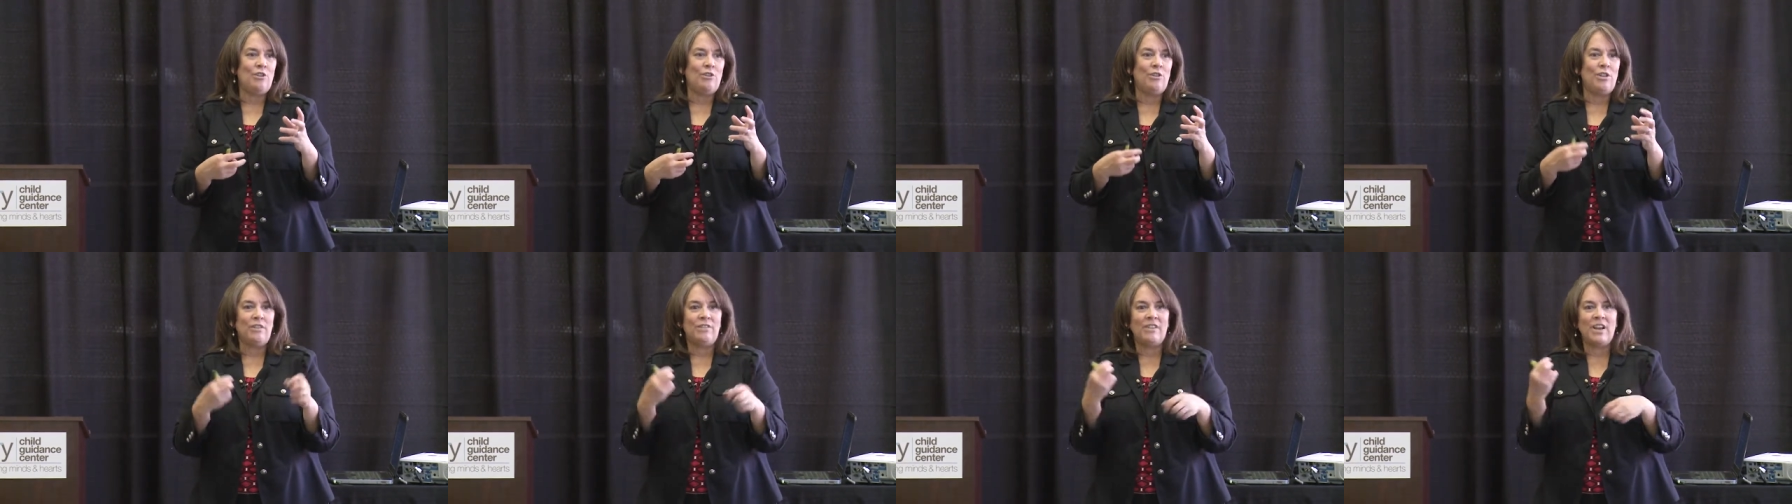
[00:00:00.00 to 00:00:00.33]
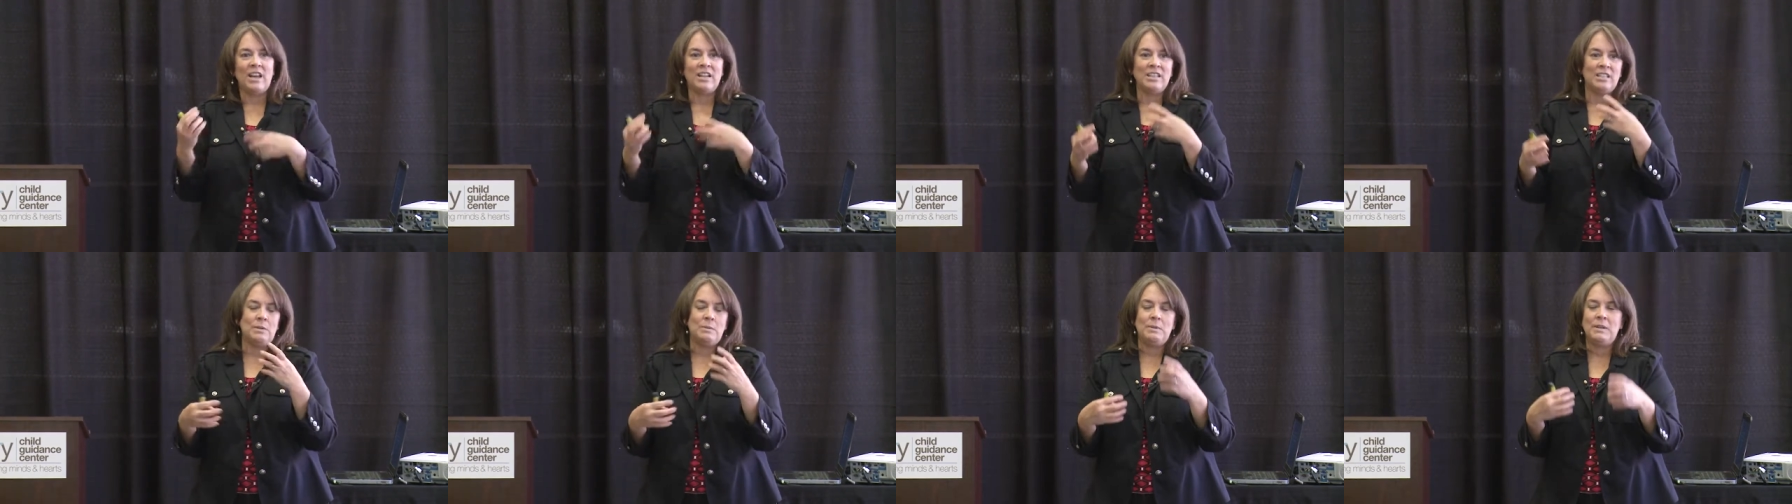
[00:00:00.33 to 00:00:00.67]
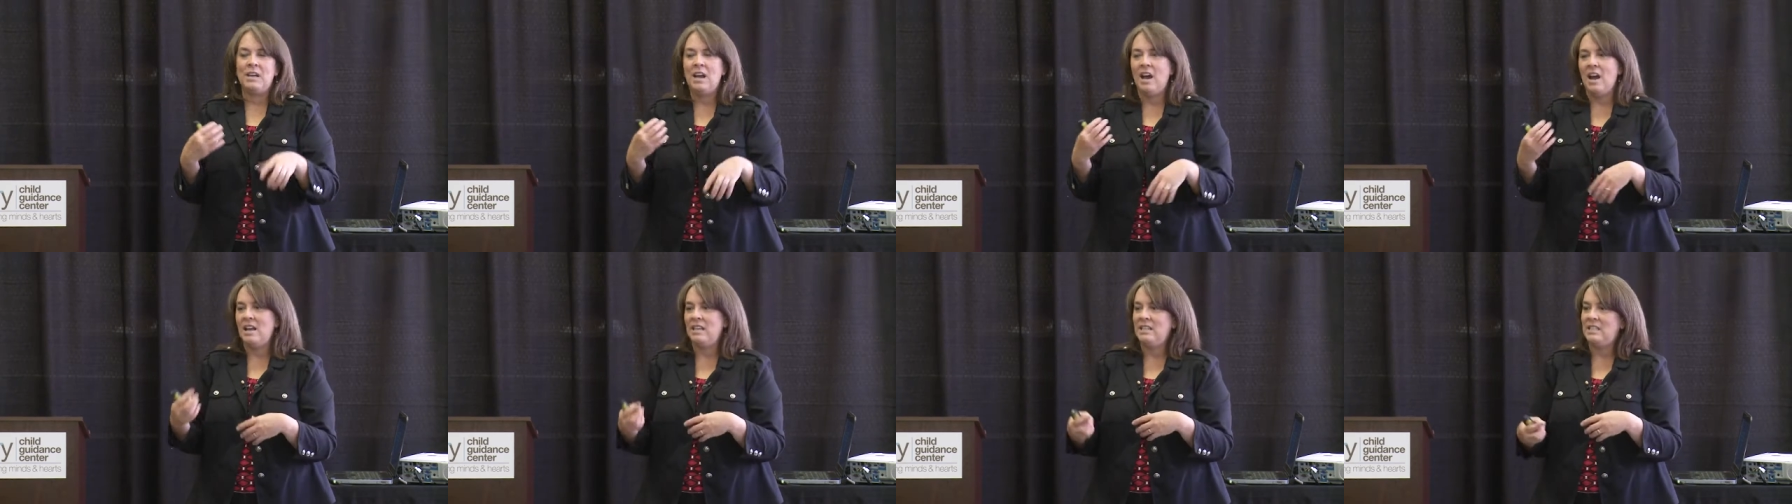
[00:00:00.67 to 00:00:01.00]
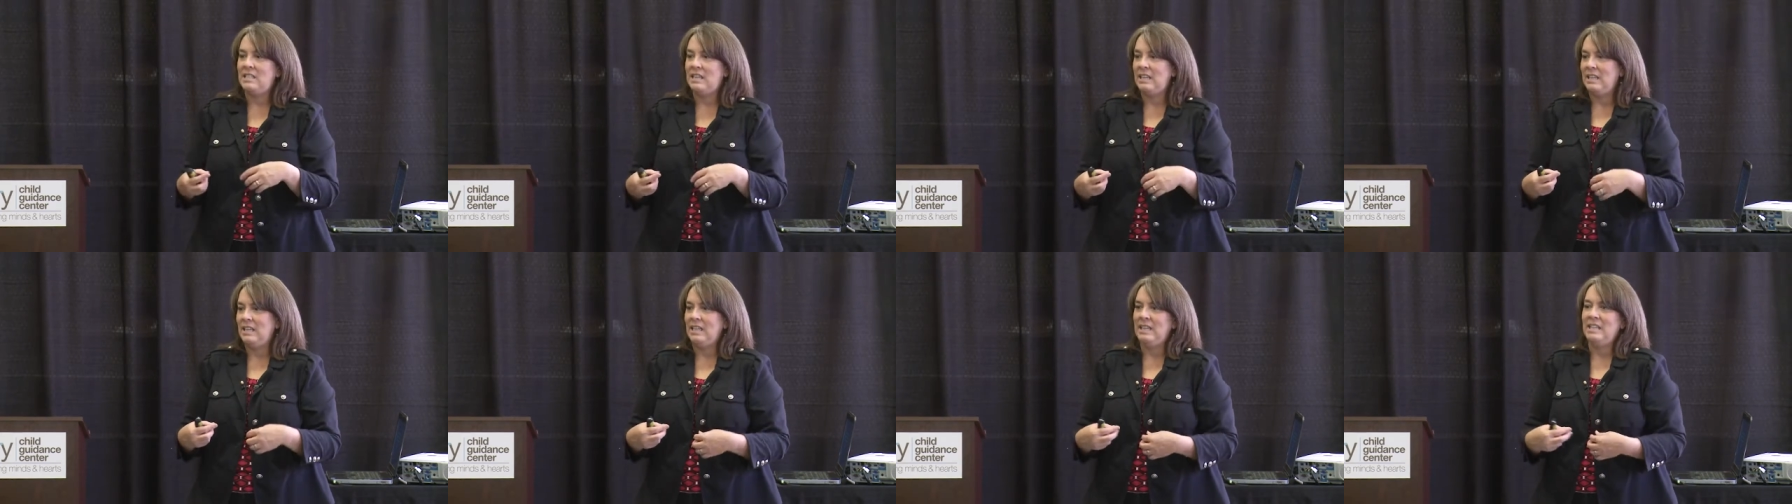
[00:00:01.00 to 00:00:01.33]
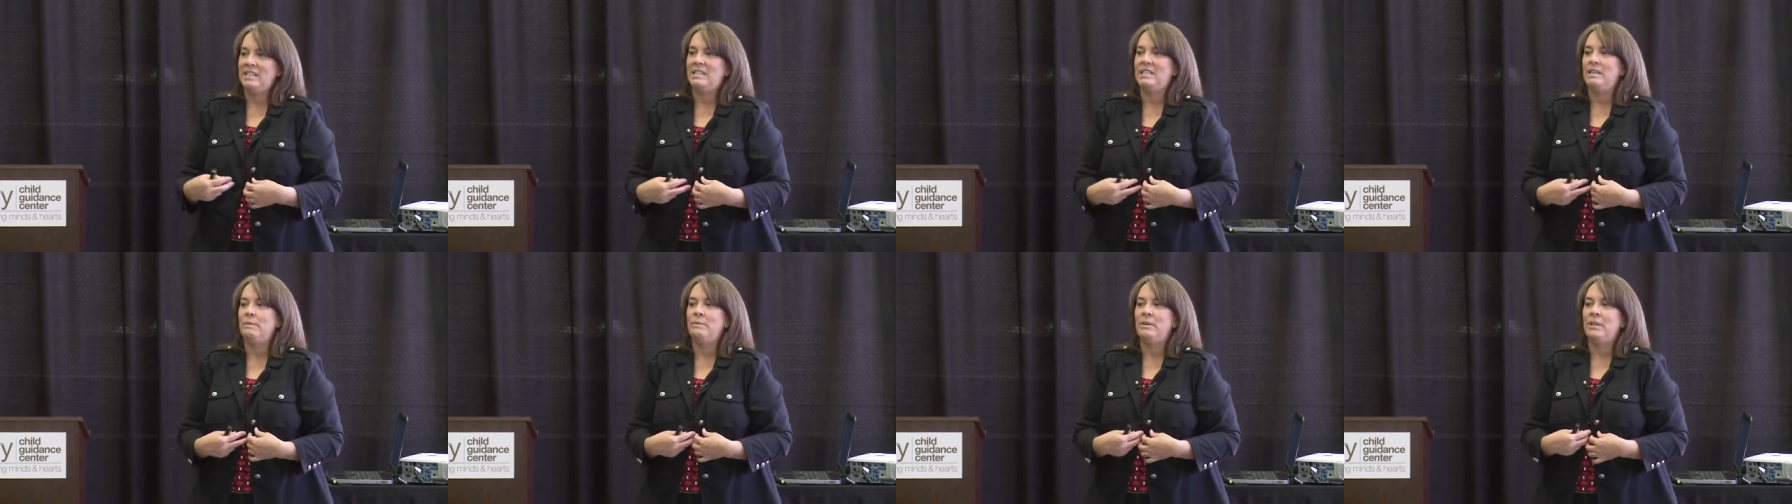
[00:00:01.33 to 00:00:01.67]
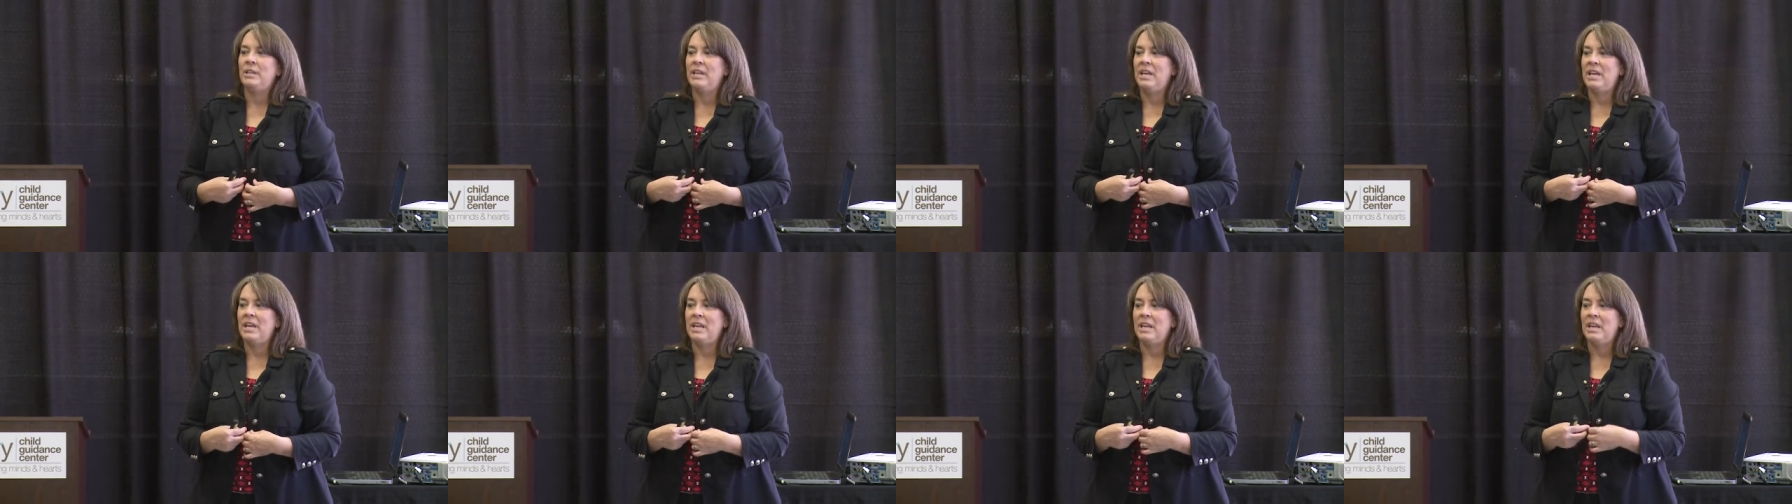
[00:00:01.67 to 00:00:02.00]
or they've got to be constantly
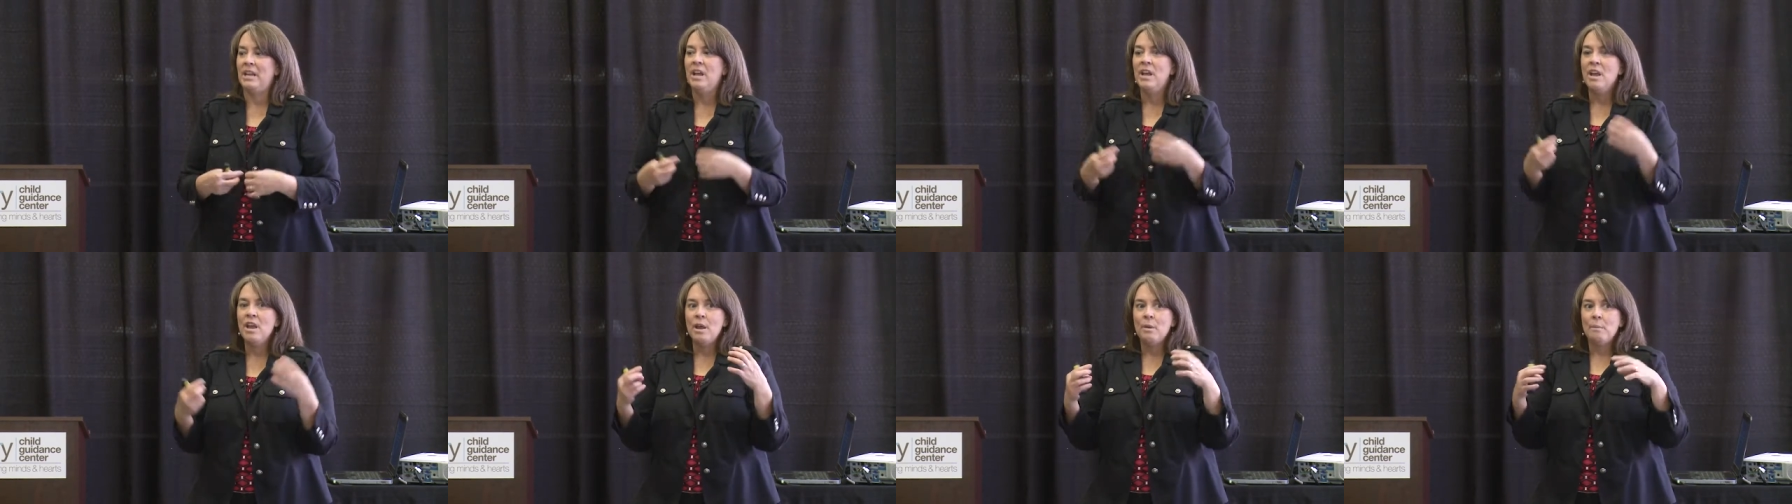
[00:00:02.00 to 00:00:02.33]
stimulated.